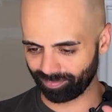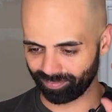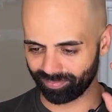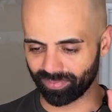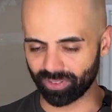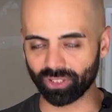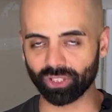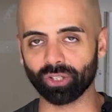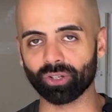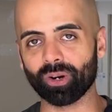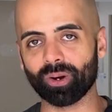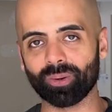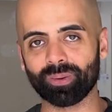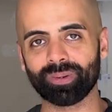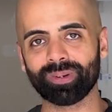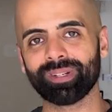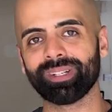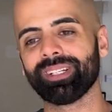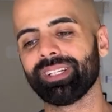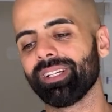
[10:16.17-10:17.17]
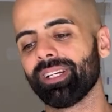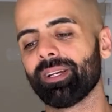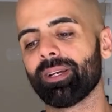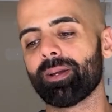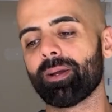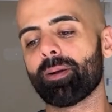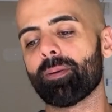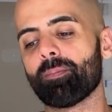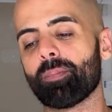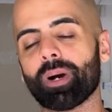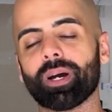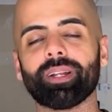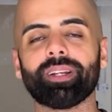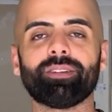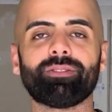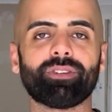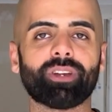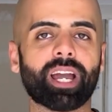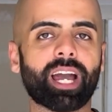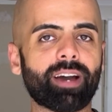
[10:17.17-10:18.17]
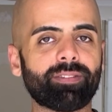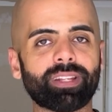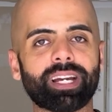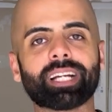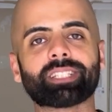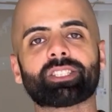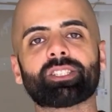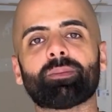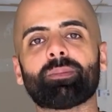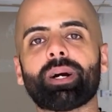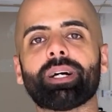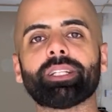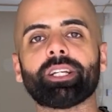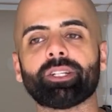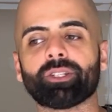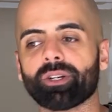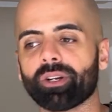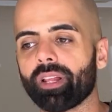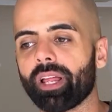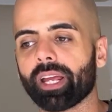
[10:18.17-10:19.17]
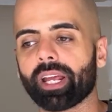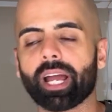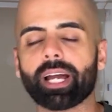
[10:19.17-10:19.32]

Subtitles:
Zero. But if you have the extra money and you're like,